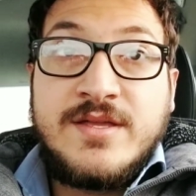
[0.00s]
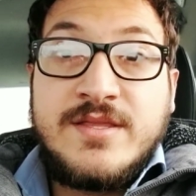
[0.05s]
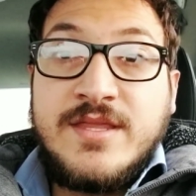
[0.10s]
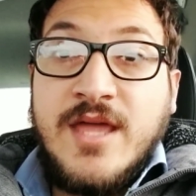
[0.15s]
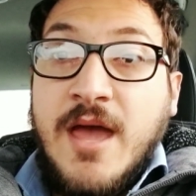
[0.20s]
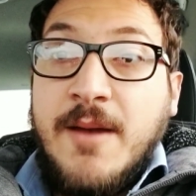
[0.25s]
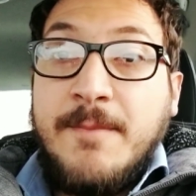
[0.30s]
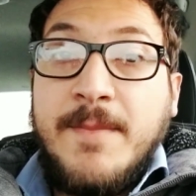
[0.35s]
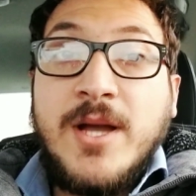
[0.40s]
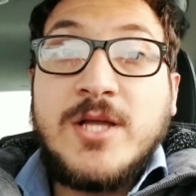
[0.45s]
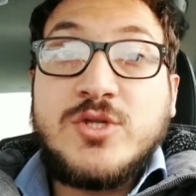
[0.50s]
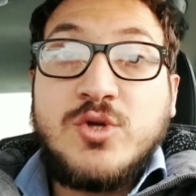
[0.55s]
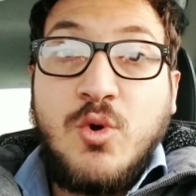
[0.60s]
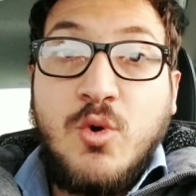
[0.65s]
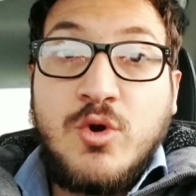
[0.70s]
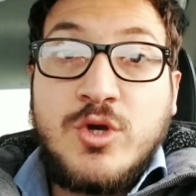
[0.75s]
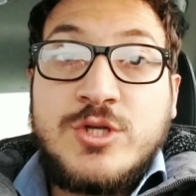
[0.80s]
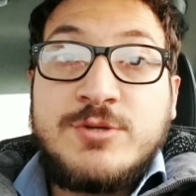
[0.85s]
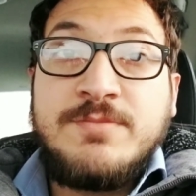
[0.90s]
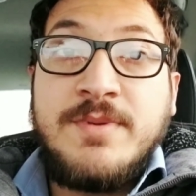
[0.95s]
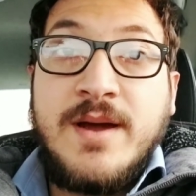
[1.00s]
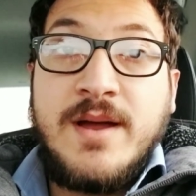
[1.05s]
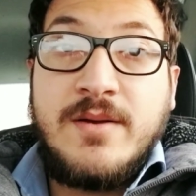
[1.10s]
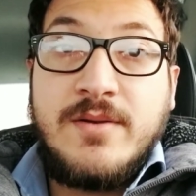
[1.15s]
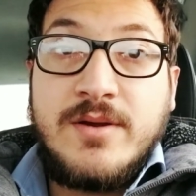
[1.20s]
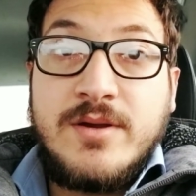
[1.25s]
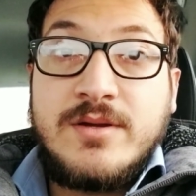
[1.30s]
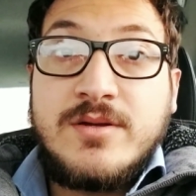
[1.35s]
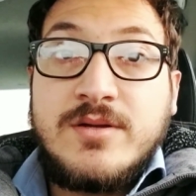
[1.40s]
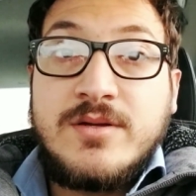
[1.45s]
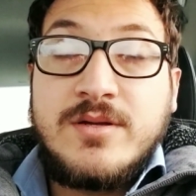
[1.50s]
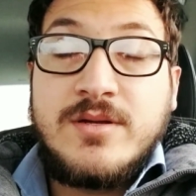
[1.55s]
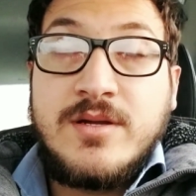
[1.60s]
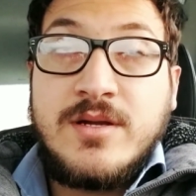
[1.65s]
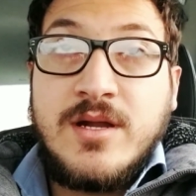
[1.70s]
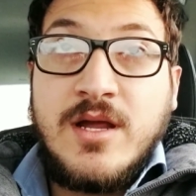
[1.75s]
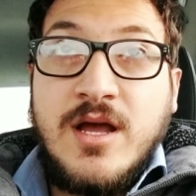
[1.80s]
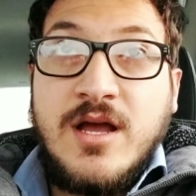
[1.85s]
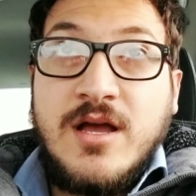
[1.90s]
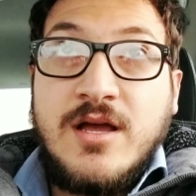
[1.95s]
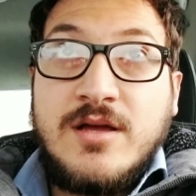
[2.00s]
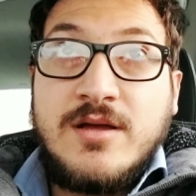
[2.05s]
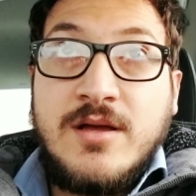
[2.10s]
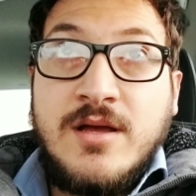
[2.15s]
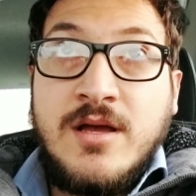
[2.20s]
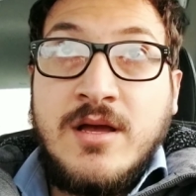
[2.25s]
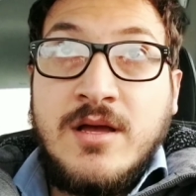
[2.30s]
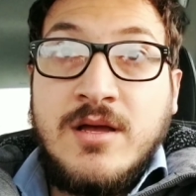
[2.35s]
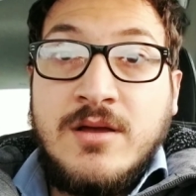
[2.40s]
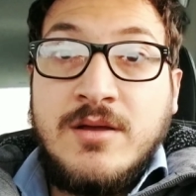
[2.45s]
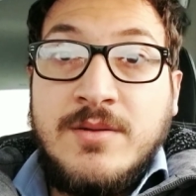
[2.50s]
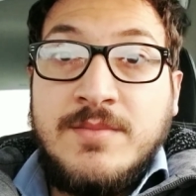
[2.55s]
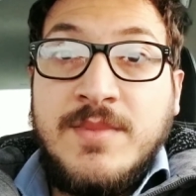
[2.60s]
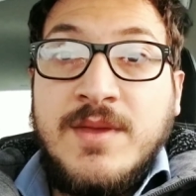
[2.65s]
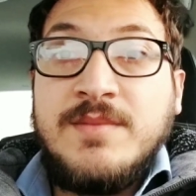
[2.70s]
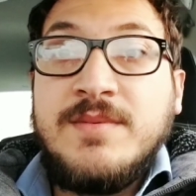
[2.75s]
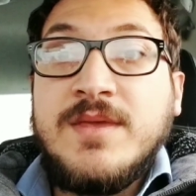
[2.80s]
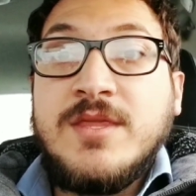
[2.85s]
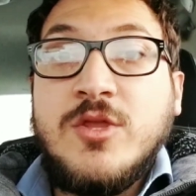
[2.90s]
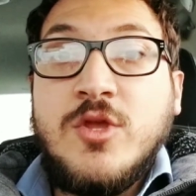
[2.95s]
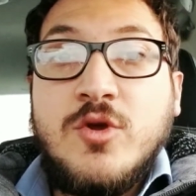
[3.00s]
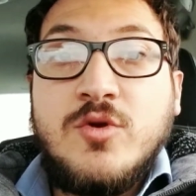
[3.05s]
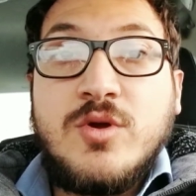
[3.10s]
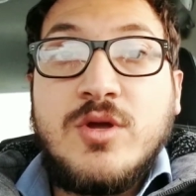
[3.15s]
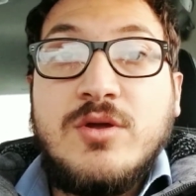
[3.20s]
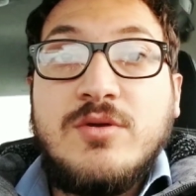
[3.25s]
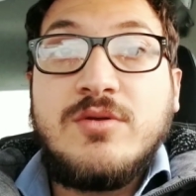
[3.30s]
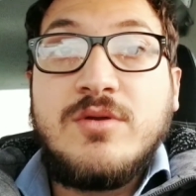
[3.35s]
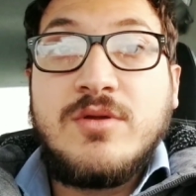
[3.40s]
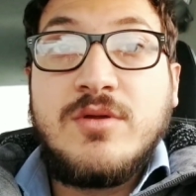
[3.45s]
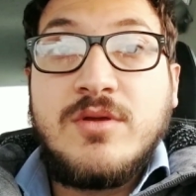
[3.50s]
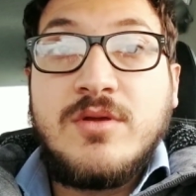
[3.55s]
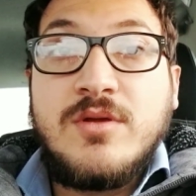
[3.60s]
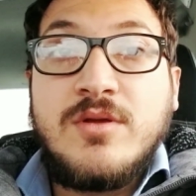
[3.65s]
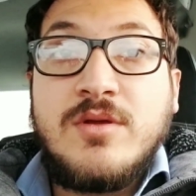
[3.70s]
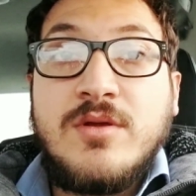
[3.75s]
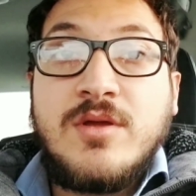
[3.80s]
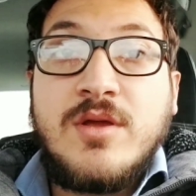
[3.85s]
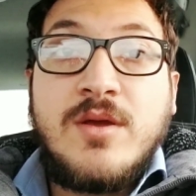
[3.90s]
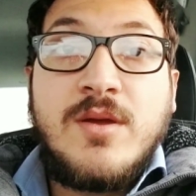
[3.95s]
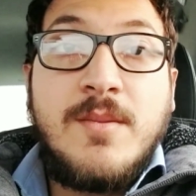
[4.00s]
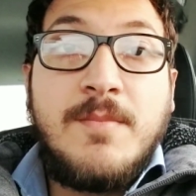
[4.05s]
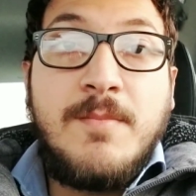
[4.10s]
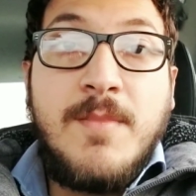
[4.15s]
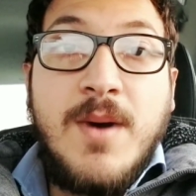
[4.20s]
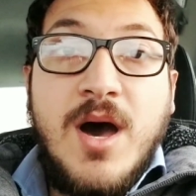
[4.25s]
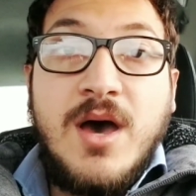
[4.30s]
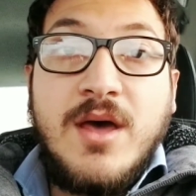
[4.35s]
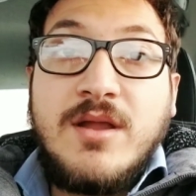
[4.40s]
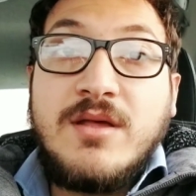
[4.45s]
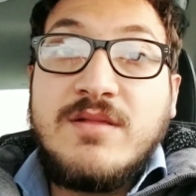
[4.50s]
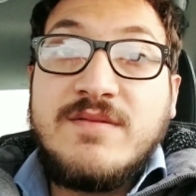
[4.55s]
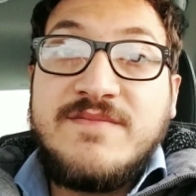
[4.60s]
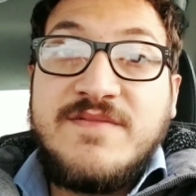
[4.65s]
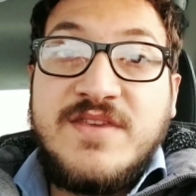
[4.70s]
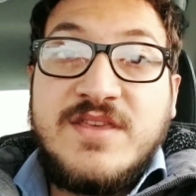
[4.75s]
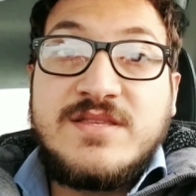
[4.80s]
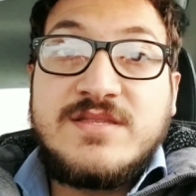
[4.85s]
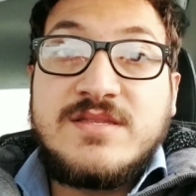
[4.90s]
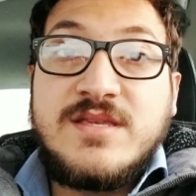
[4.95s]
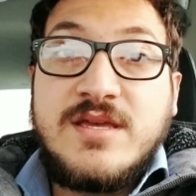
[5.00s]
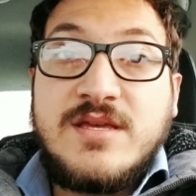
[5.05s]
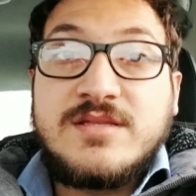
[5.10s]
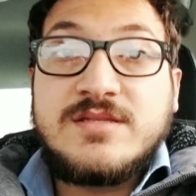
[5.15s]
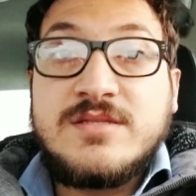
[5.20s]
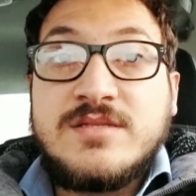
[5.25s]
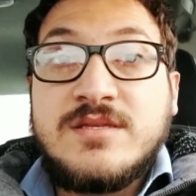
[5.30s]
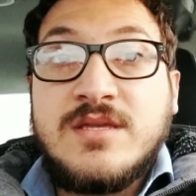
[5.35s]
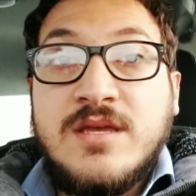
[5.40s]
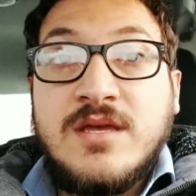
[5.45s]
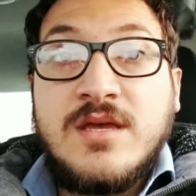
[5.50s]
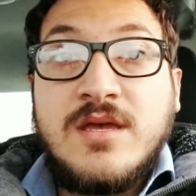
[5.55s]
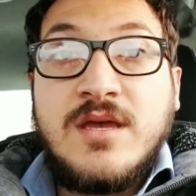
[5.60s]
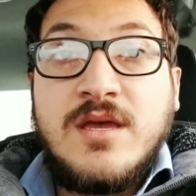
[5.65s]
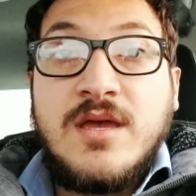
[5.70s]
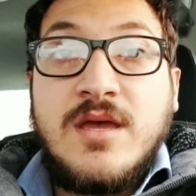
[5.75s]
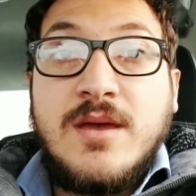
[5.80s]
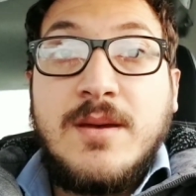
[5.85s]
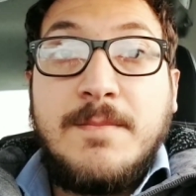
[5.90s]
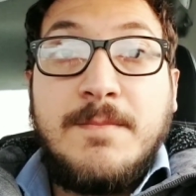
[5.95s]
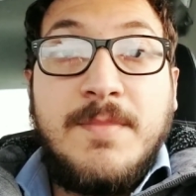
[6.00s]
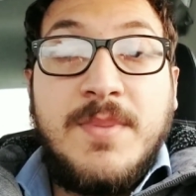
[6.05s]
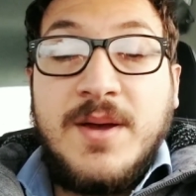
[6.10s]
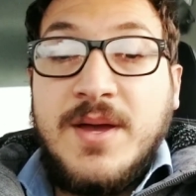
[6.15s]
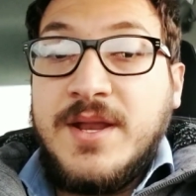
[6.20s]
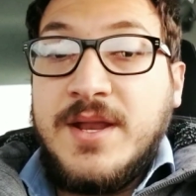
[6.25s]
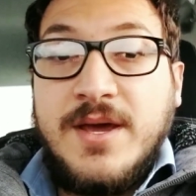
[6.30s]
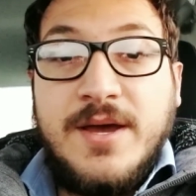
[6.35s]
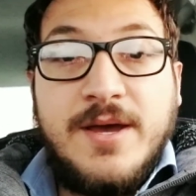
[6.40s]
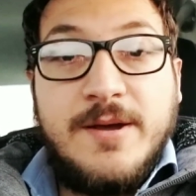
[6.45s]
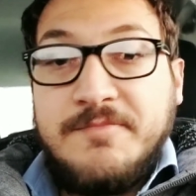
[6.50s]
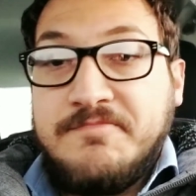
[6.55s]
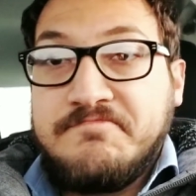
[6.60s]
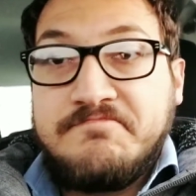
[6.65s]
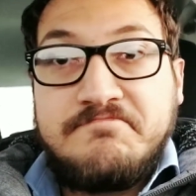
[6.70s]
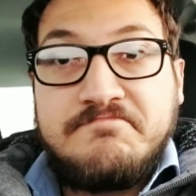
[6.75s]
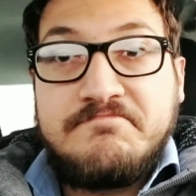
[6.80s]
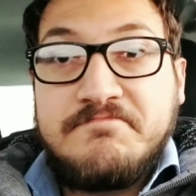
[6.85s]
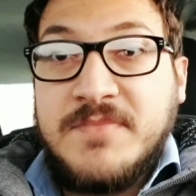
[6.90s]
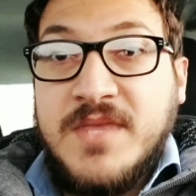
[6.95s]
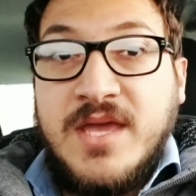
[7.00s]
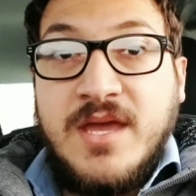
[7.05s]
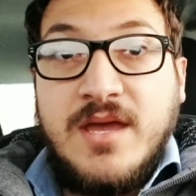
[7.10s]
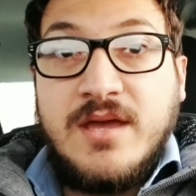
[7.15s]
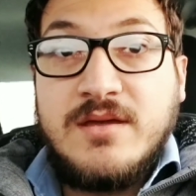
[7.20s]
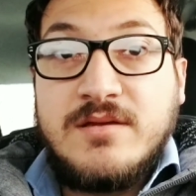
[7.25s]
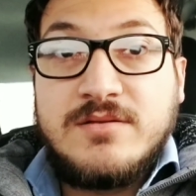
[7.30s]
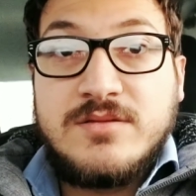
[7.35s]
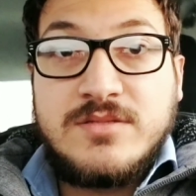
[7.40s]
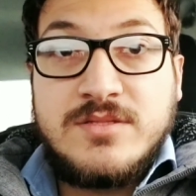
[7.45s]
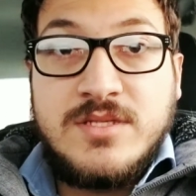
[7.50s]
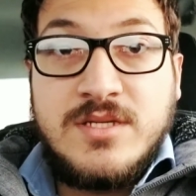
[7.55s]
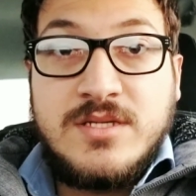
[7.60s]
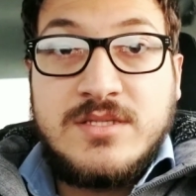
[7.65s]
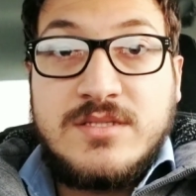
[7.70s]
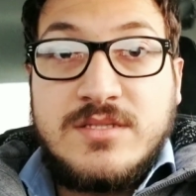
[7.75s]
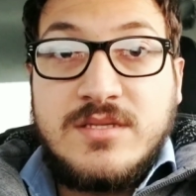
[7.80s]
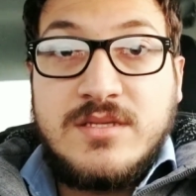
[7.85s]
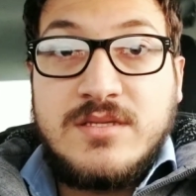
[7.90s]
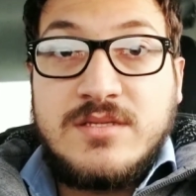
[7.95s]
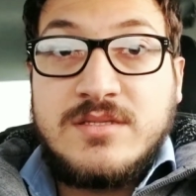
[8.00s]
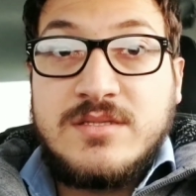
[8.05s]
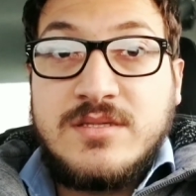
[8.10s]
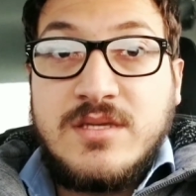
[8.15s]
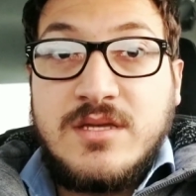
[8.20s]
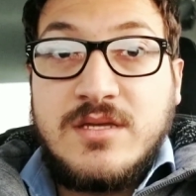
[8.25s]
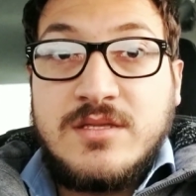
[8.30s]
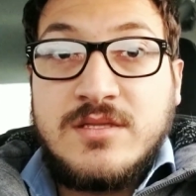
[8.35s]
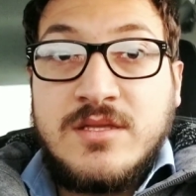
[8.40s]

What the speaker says: that much horsepower. Maybe newer model V6, but yeah, this is